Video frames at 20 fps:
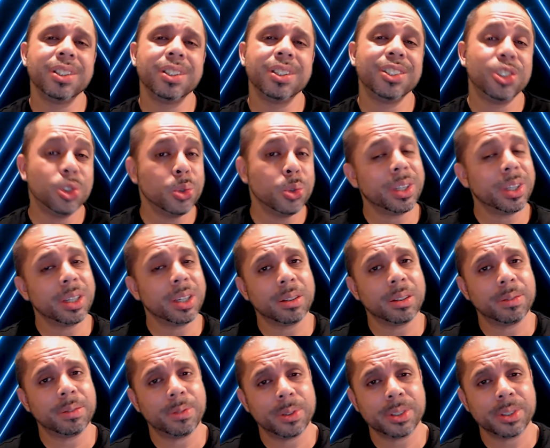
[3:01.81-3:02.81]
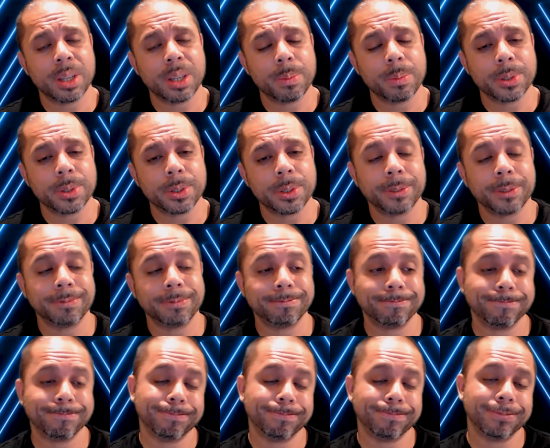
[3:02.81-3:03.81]
did you think of the first episode?
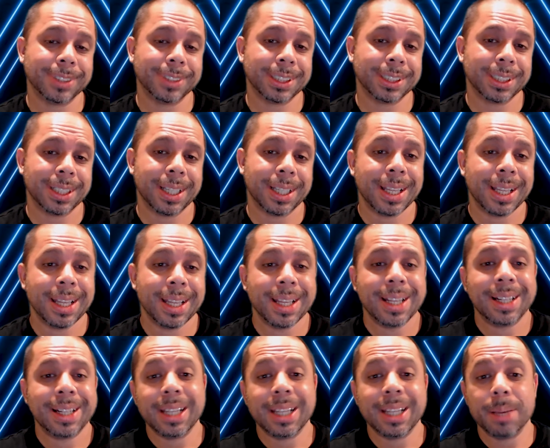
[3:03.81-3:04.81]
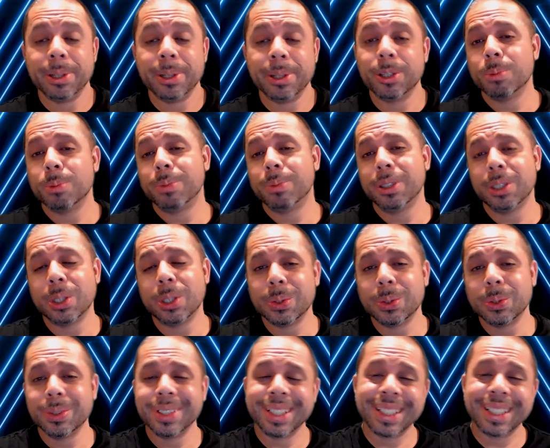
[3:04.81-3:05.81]
Let me know
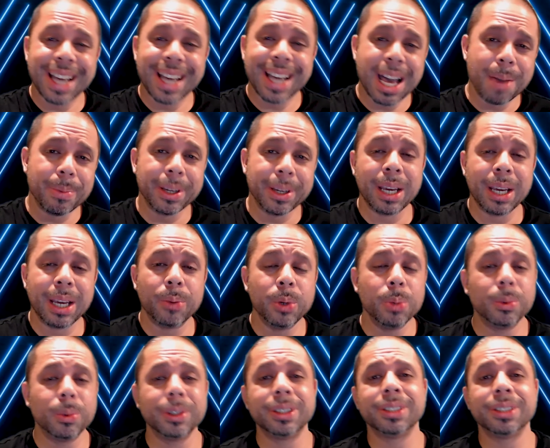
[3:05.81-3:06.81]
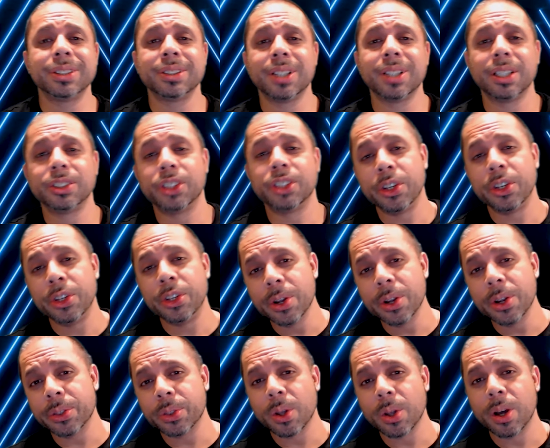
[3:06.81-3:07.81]
below, comment, and we will discuss your
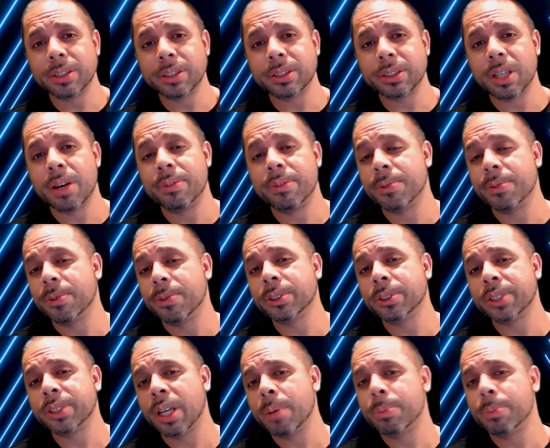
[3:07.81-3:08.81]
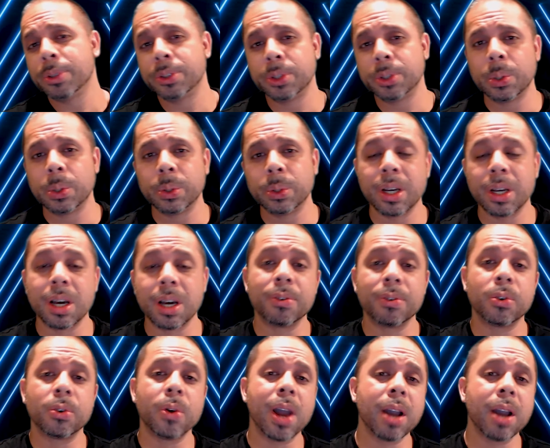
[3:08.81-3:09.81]
thoughts of the first episode of
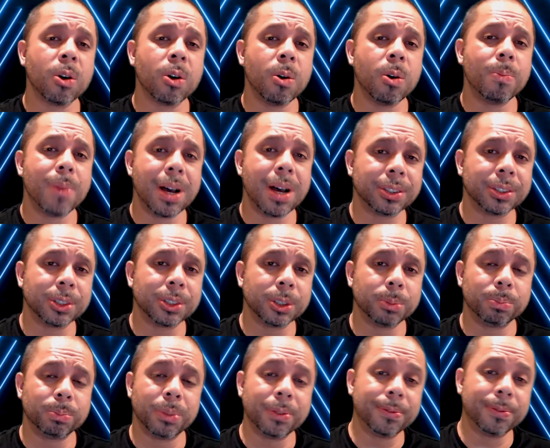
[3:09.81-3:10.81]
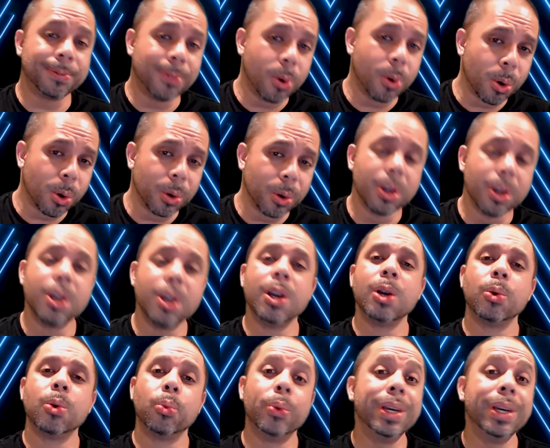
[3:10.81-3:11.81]
Cracow Monsters before
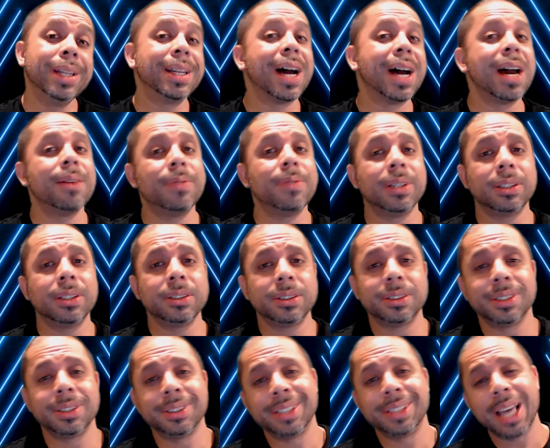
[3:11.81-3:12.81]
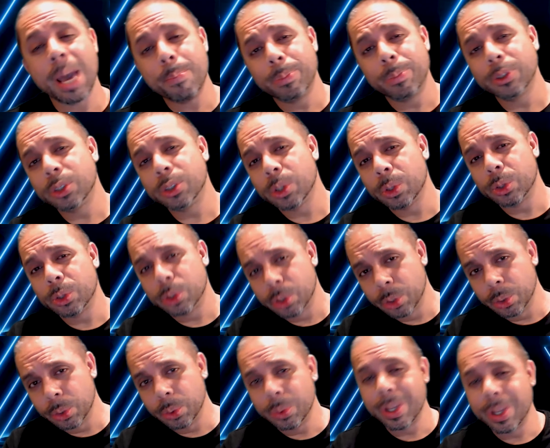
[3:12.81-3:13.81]
we dive into episode
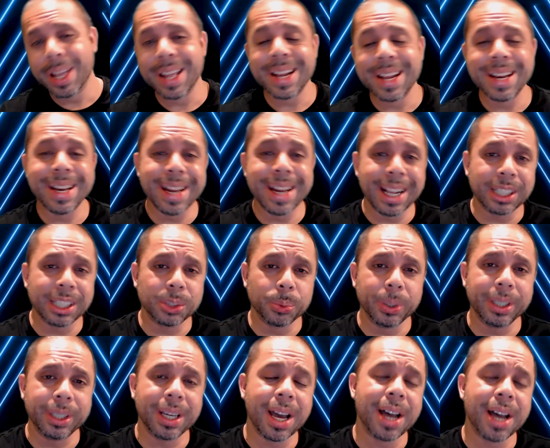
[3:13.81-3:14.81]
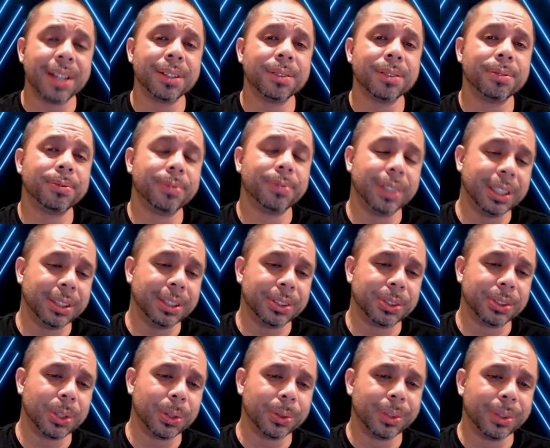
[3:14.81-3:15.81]
2 next week on the Fiend
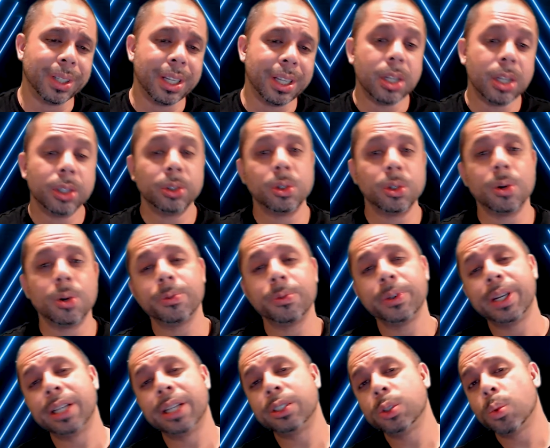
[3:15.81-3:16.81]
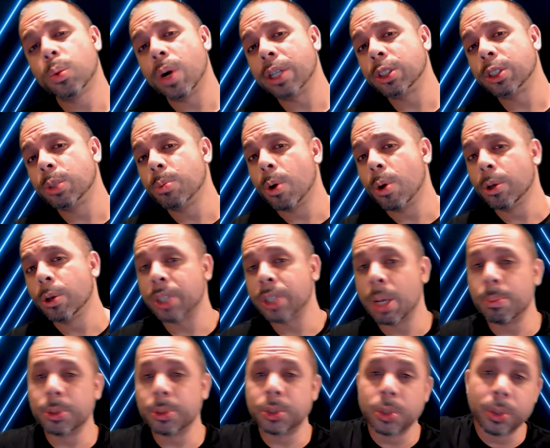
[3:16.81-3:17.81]
Zone. Don't forget to watch tomorrow's
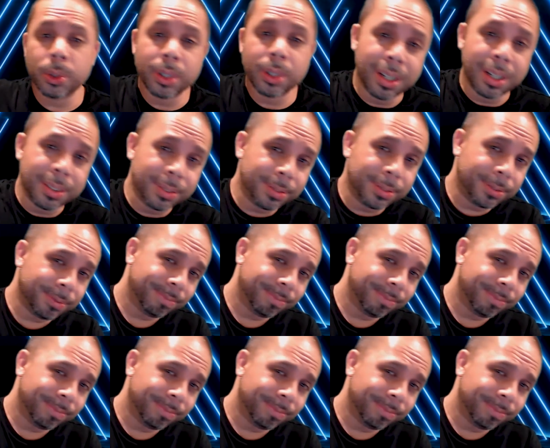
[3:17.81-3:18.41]
episode of